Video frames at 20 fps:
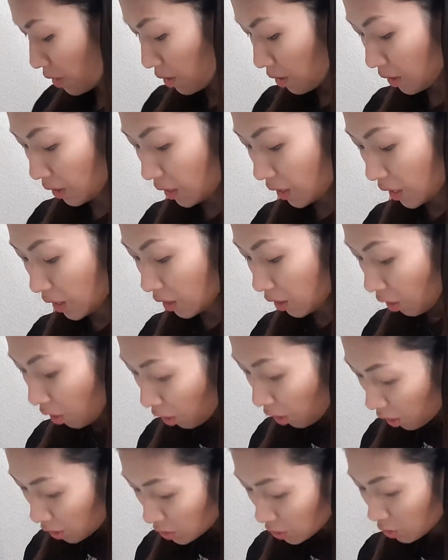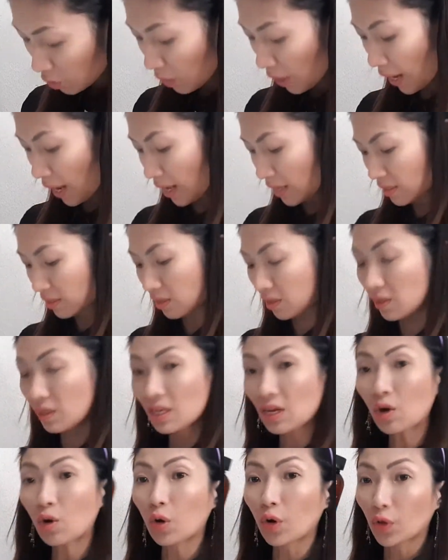The kit also has
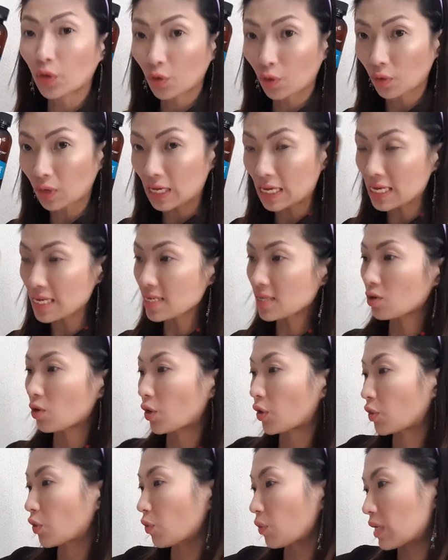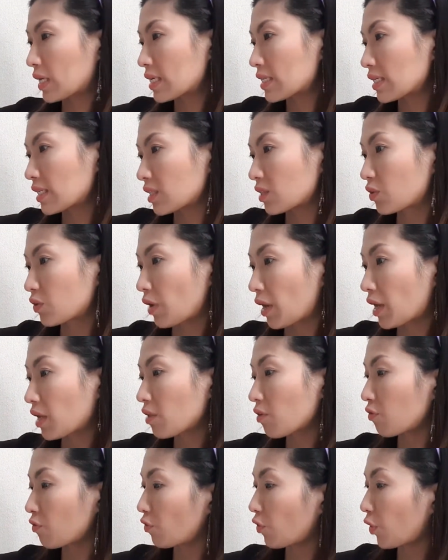the Ortho Ease. Ortho Ease is great
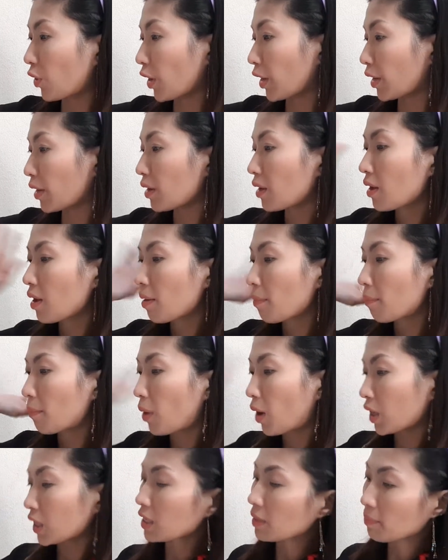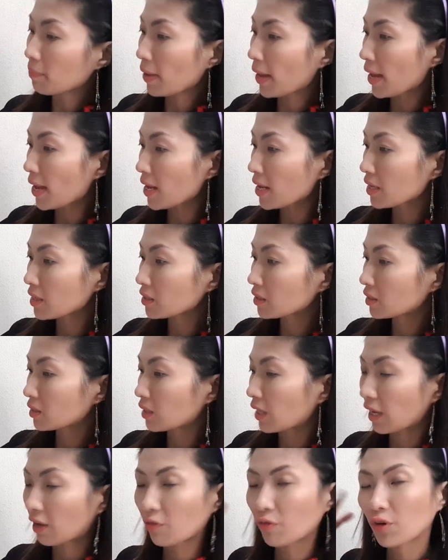for body pains,
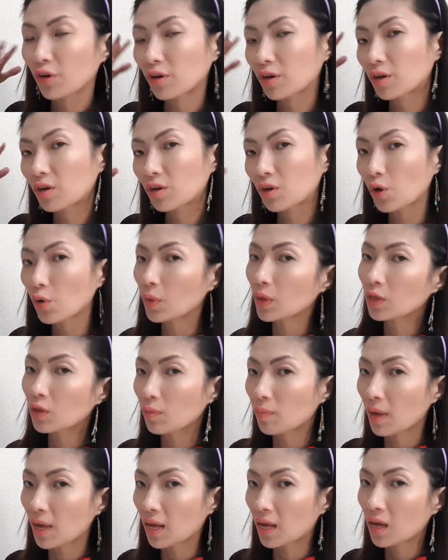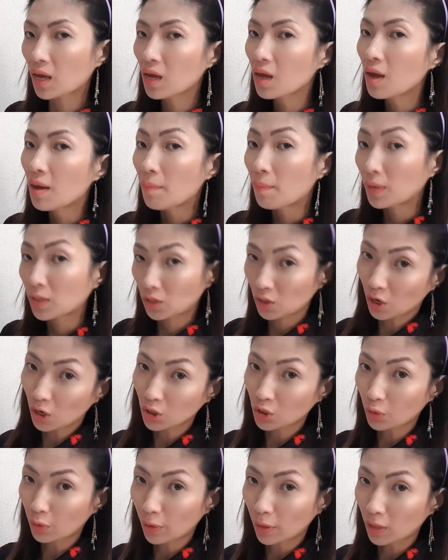like if you're going to make
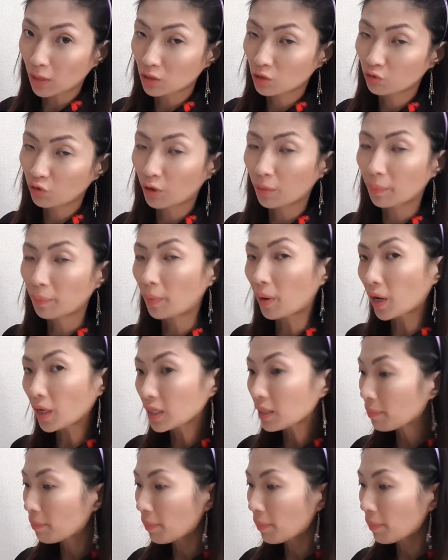massage oils for body